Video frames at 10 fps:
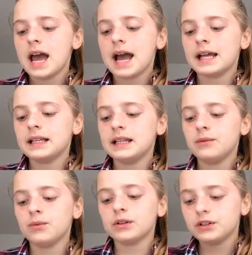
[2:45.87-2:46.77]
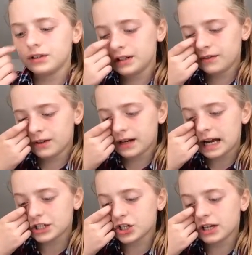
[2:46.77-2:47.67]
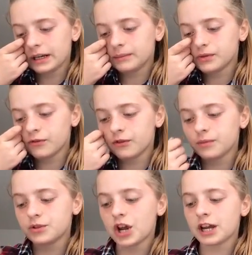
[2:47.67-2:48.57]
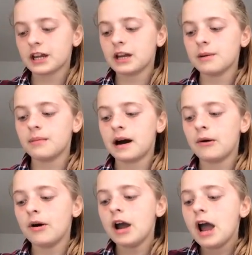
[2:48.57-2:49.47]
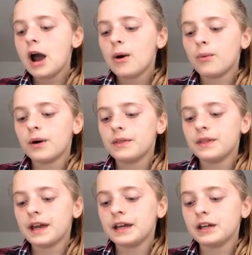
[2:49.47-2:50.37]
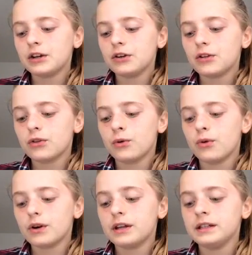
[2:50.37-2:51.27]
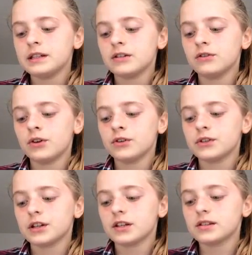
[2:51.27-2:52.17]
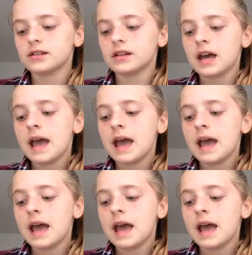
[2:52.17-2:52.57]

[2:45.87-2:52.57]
and he wouldn't even catch a glimpse of them checking him out when they thought he didn't notice.